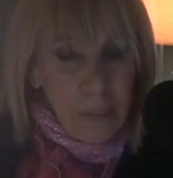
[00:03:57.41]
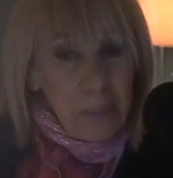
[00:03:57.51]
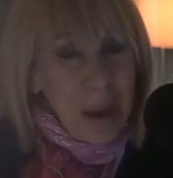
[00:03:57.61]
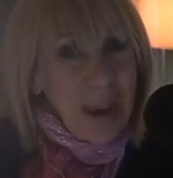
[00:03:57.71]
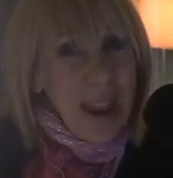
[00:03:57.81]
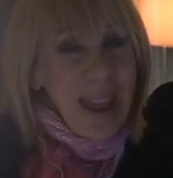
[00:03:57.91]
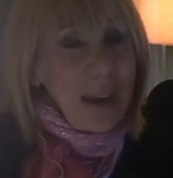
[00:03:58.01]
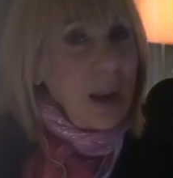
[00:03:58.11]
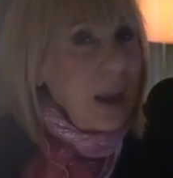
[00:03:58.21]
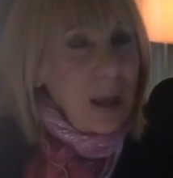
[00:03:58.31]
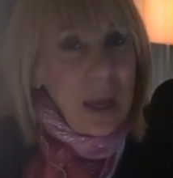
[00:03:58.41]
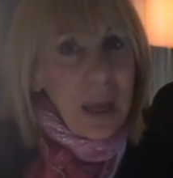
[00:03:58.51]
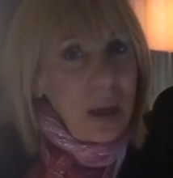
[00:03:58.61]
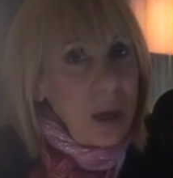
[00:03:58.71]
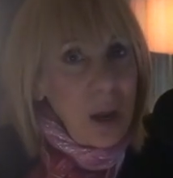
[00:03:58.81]
But, and
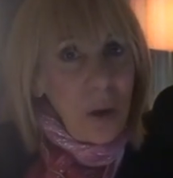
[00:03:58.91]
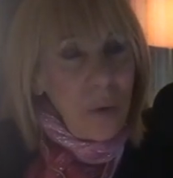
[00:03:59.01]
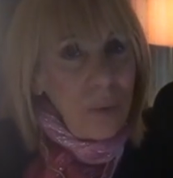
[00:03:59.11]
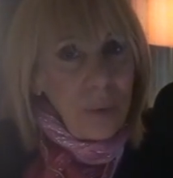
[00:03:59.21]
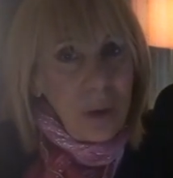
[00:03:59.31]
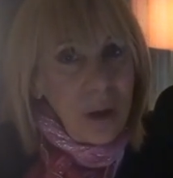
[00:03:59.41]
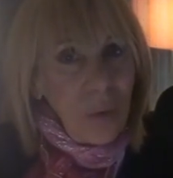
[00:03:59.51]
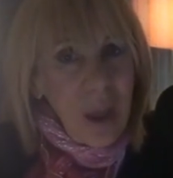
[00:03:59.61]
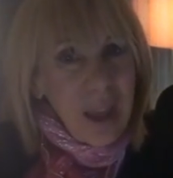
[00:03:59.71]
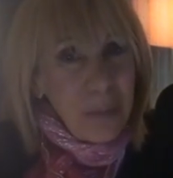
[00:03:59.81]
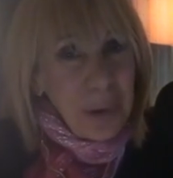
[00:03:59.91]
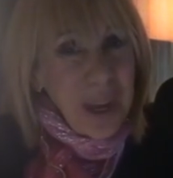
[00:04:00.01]
again, no likable